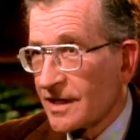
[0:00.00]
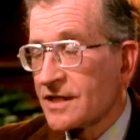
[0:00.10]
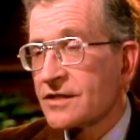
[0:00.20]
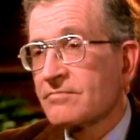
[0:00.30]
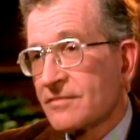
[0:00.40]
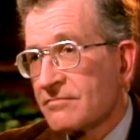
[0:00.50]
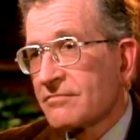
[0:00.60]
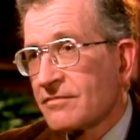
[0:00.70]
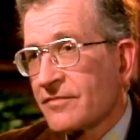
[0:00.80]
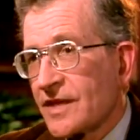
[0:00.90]

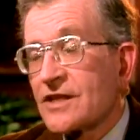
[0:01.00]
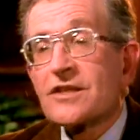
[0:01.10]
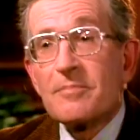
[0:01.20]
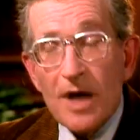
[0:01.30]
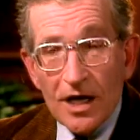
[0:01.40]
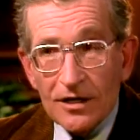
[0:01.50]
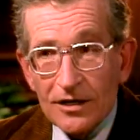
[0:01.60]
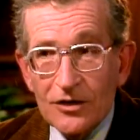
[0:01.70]
That's the model